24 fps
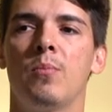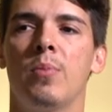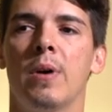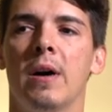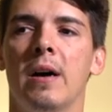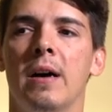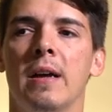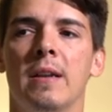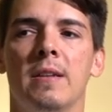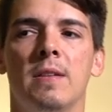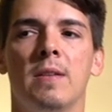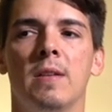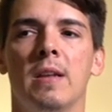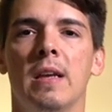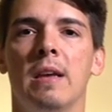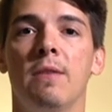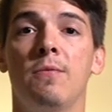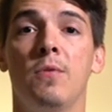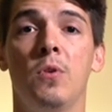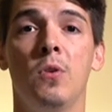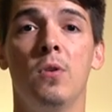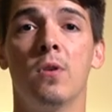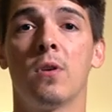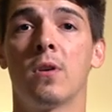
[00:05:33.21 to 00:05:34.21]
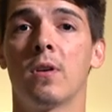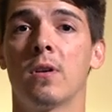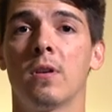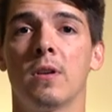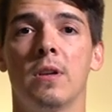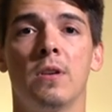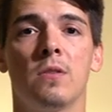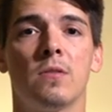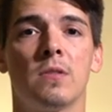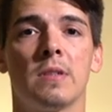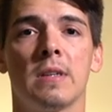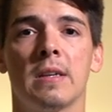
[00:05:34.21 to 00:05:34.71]
But if you're
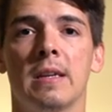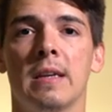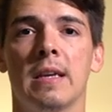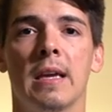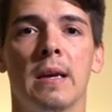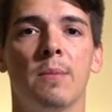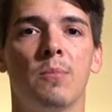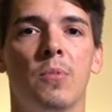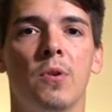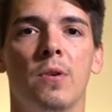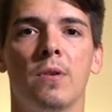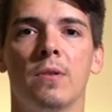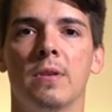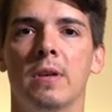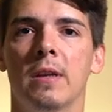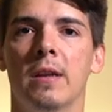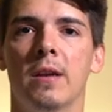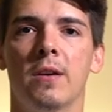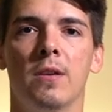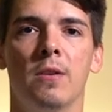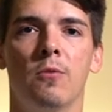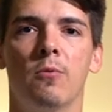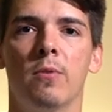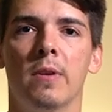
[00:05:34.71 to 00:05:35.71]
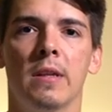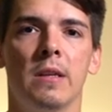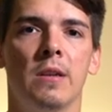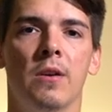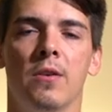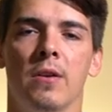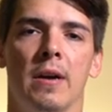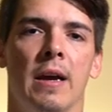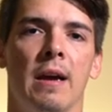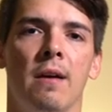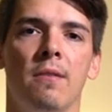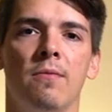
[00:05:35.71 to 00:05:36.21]
using a gimbal, you know, you really
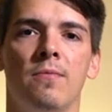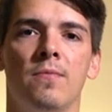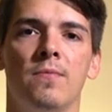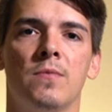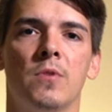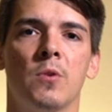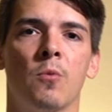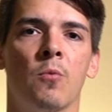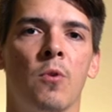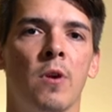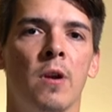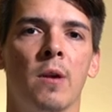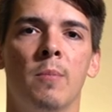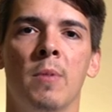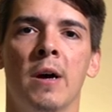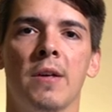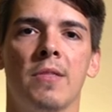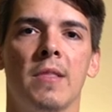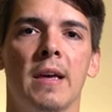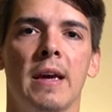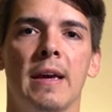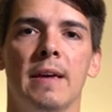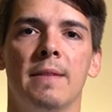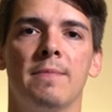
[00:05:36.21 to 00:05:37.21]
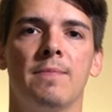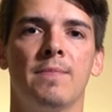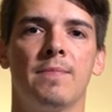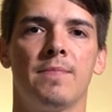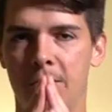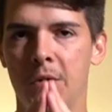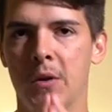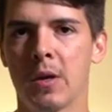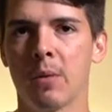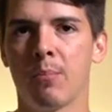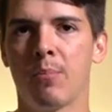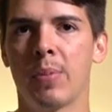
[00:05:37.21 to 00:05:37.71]
don't have to worry about that.
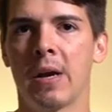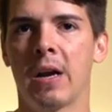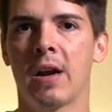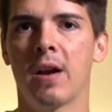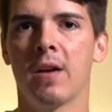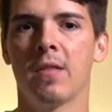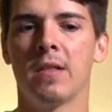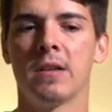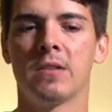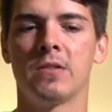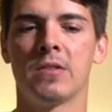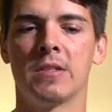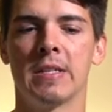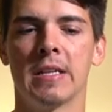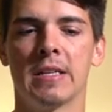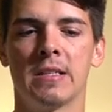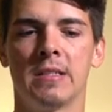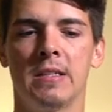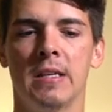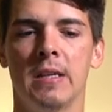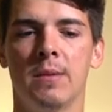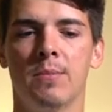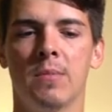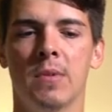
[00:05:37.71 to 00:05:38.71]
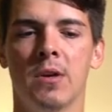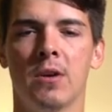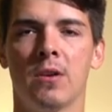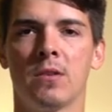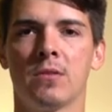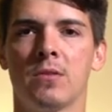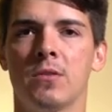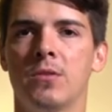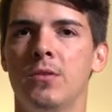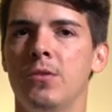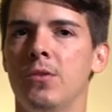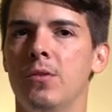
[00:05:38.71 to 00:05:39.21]
If you compare the
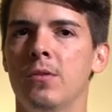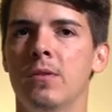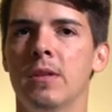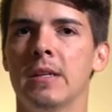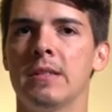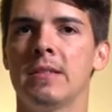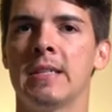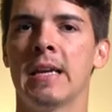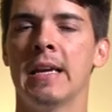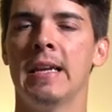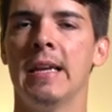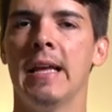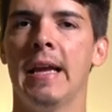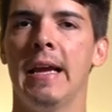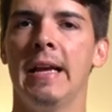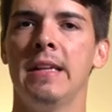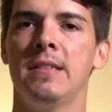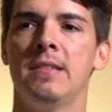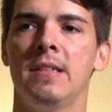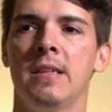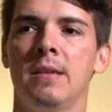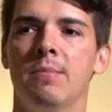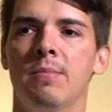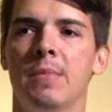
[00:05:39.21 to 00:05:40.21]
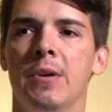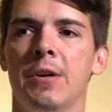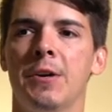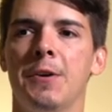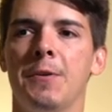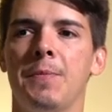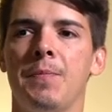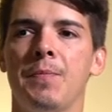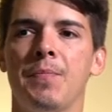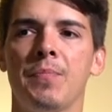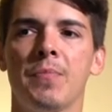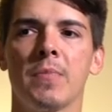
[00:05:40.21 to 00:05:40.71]
16mm to the
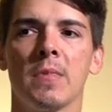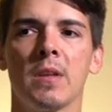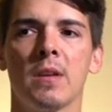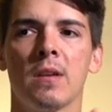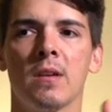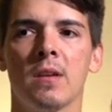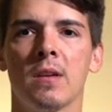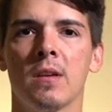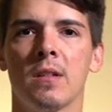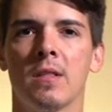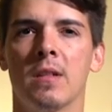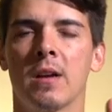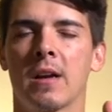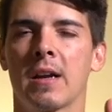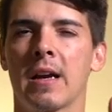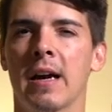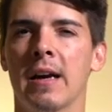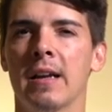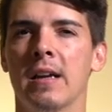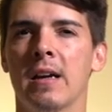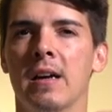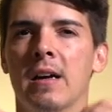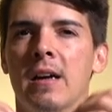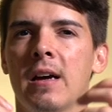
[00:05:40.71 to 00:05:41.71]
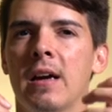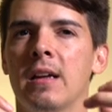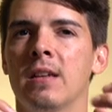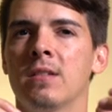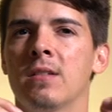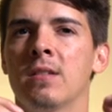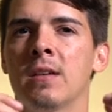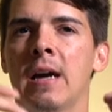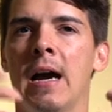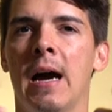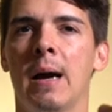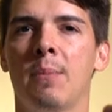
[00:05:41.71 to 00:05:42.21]
10-18mm, they're kind of
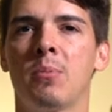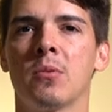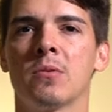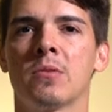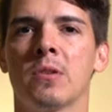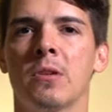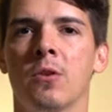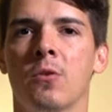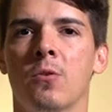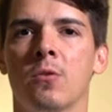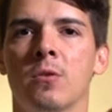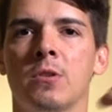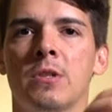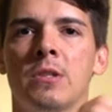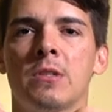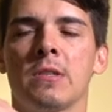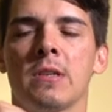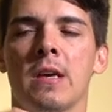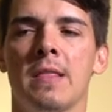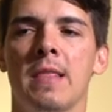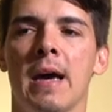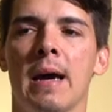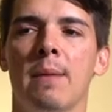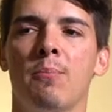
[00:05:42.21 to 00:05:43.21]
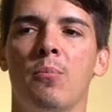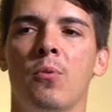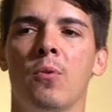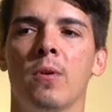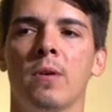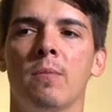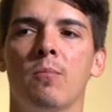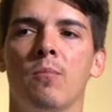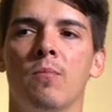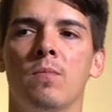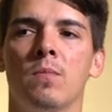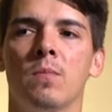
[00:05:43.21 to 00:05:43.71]
apples and oranges at that
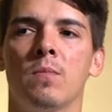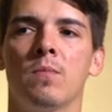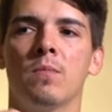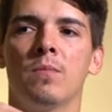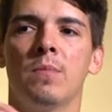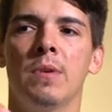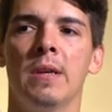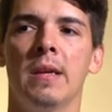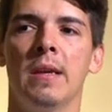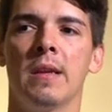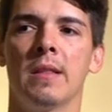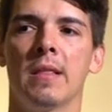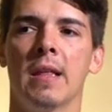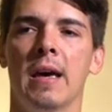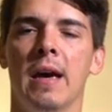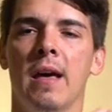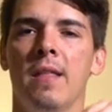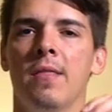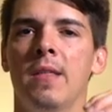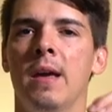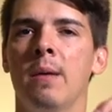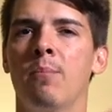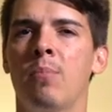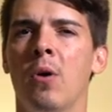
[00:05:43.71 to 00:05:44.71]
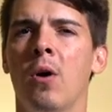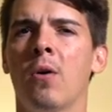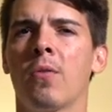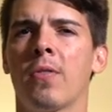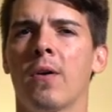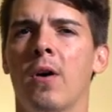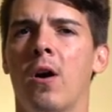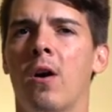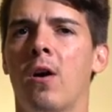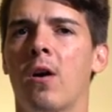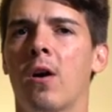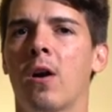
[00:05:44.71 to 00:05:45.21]
point, being that they
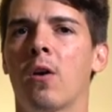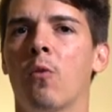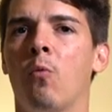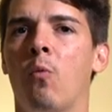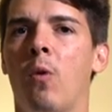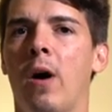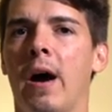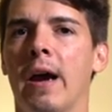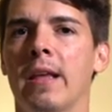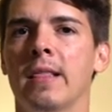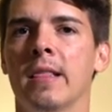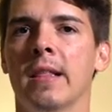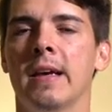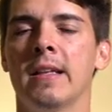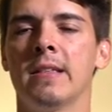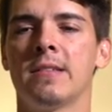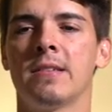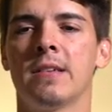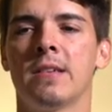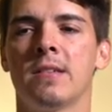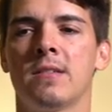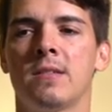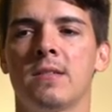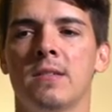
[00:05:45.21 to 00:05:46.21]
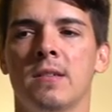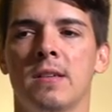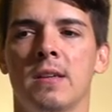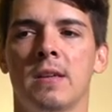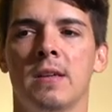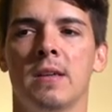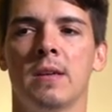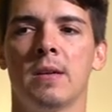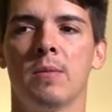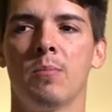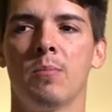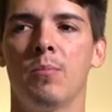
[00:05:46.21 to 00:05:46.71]
both are wide lenses,
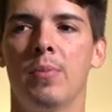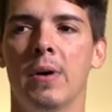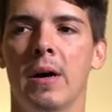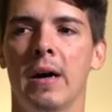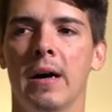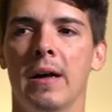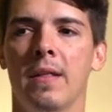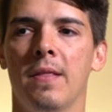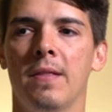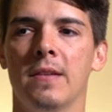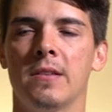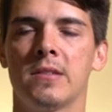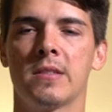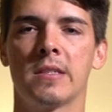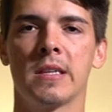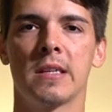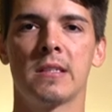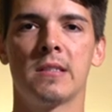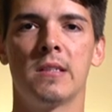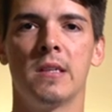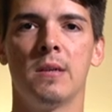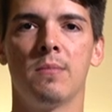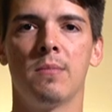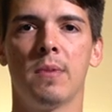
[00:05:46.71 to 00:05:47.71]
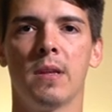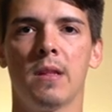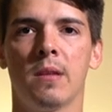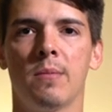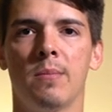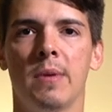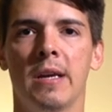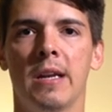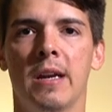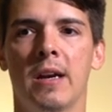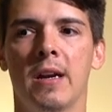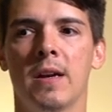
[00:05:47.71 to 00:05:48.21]
but the
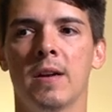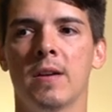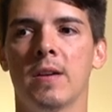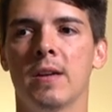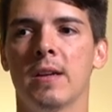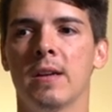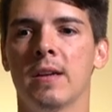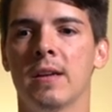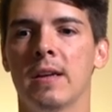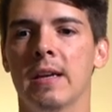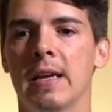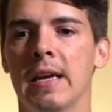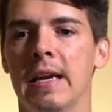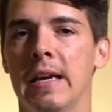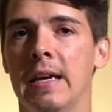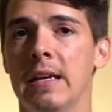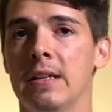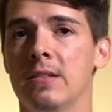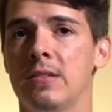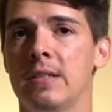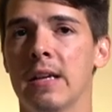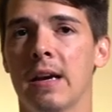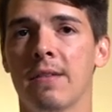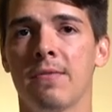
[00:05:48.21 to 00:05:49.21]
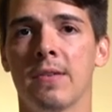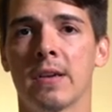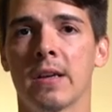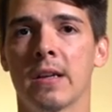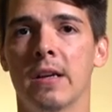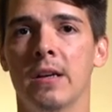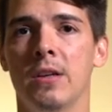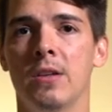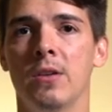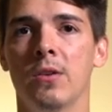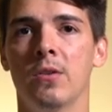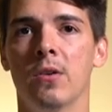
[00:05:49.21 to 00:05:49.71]
16mm is
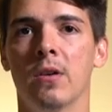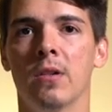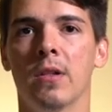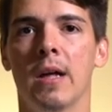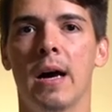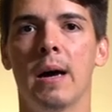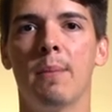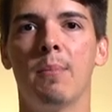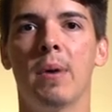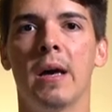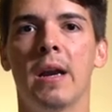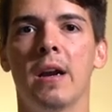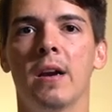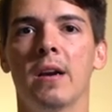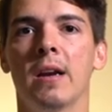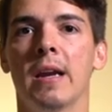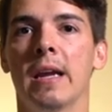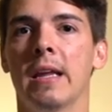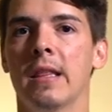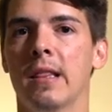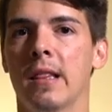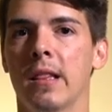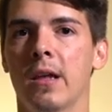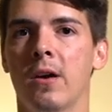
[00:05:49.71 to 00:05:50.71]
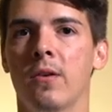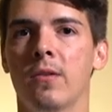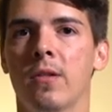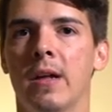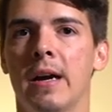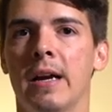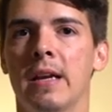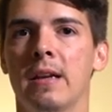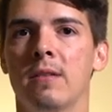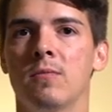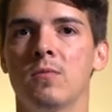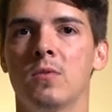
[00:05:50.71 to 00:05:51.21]
definitely gonna do a lot better in low
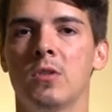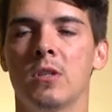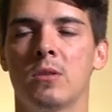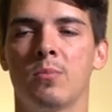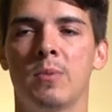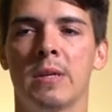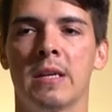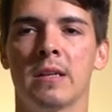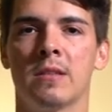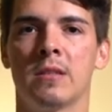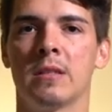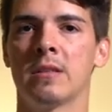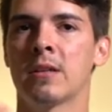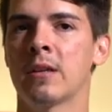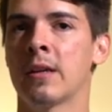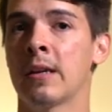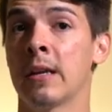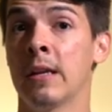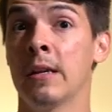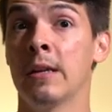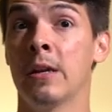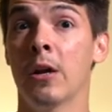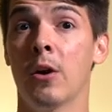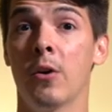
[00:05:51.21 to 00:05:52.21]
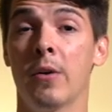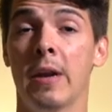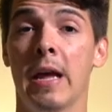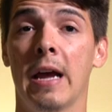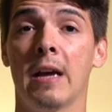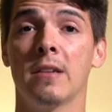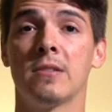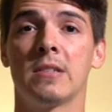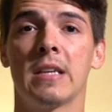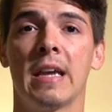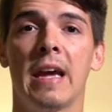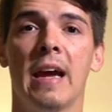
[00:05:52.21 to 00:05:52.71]
light just because it can go
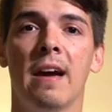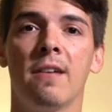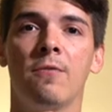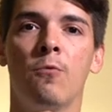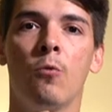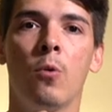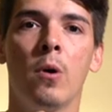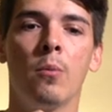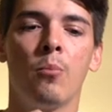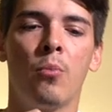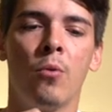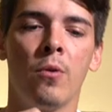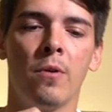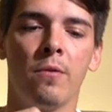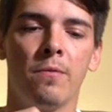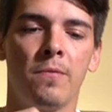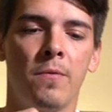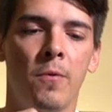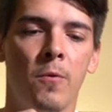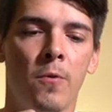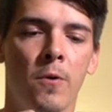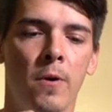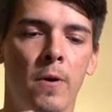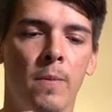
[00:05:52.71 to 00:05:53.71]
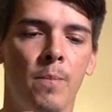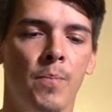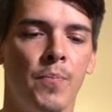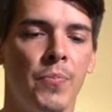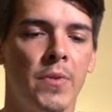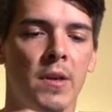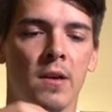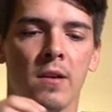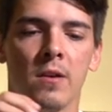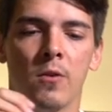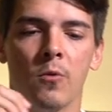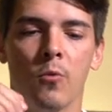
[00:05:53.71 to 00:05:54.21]
down to f1.4,
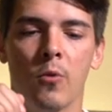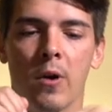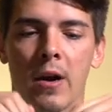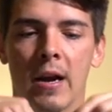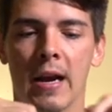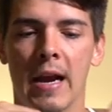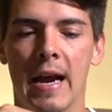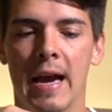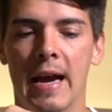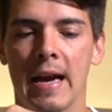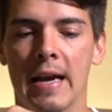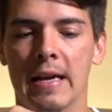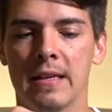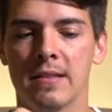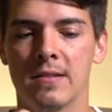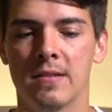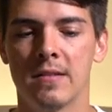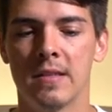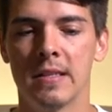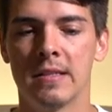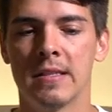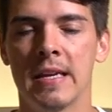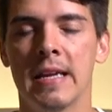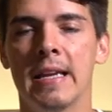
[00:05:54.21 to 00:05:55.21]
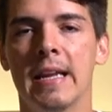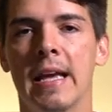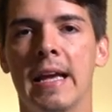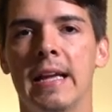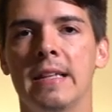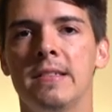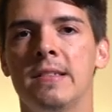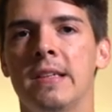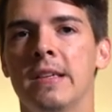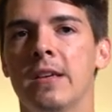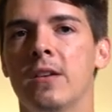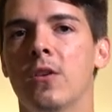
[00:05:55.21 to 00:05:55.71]
whereas the
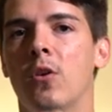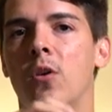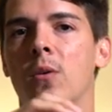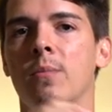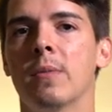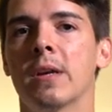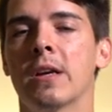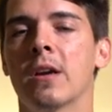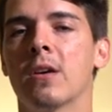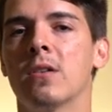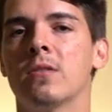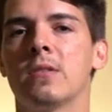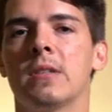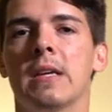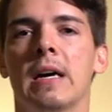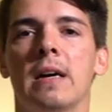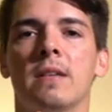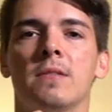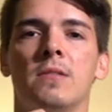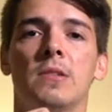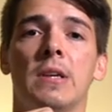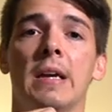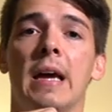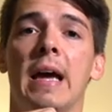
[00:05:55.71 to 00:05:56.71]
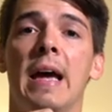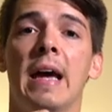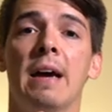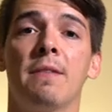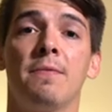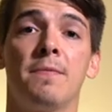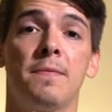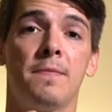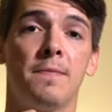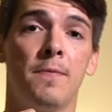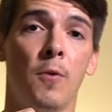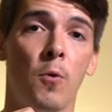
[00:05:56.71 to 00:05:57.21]
10-18 only goes down to
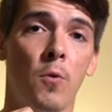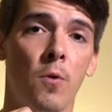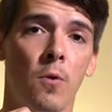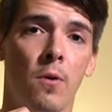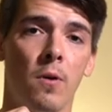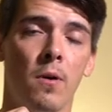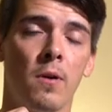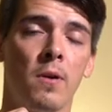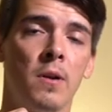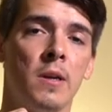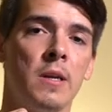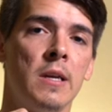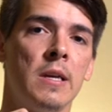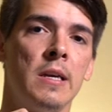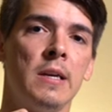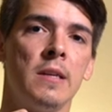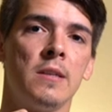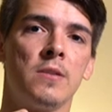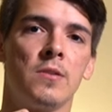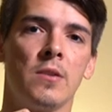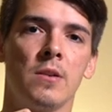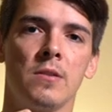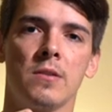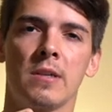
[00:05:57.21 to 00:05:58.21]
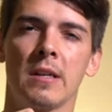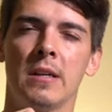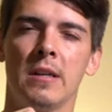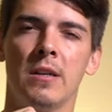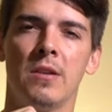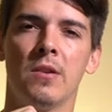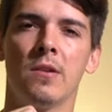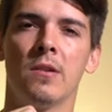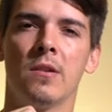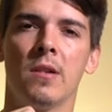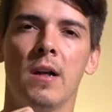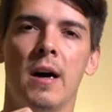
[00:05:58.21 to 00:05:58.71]
f4. So it's
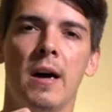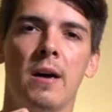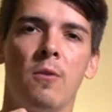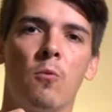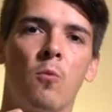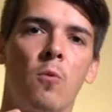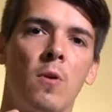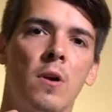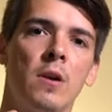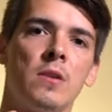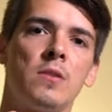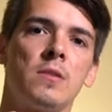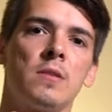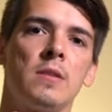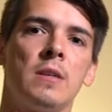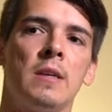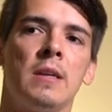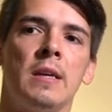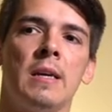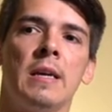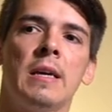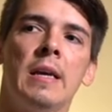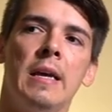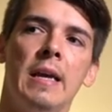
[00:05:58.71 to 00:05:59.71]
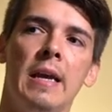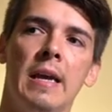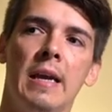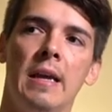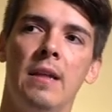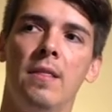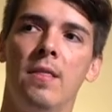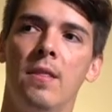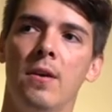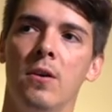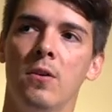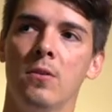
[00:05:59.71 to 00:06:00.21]
gonna do a lot worse
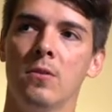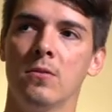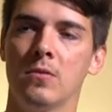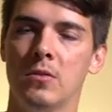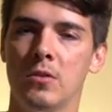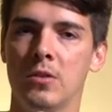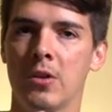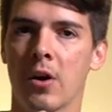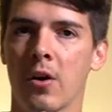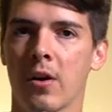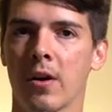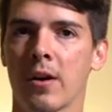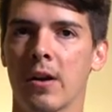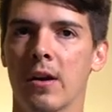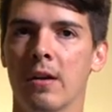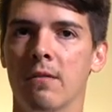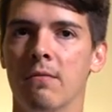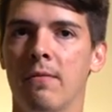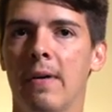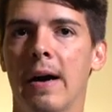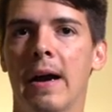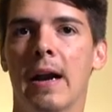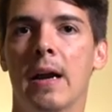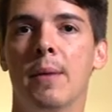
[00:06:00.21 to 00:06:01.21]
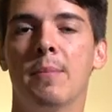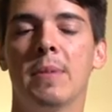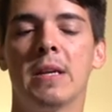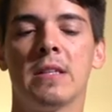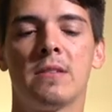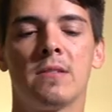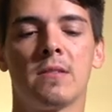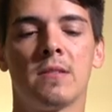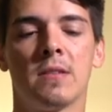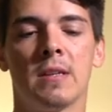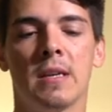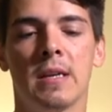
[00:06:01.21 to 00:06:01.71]
in those darker
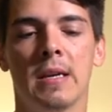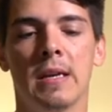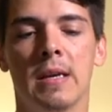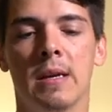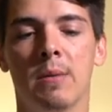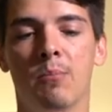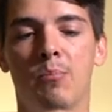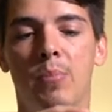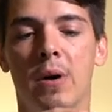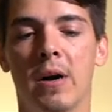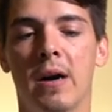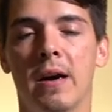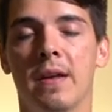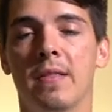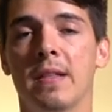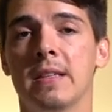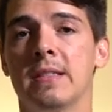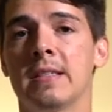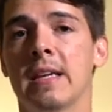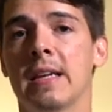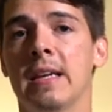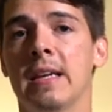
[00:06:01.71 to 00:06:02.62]
environments. But the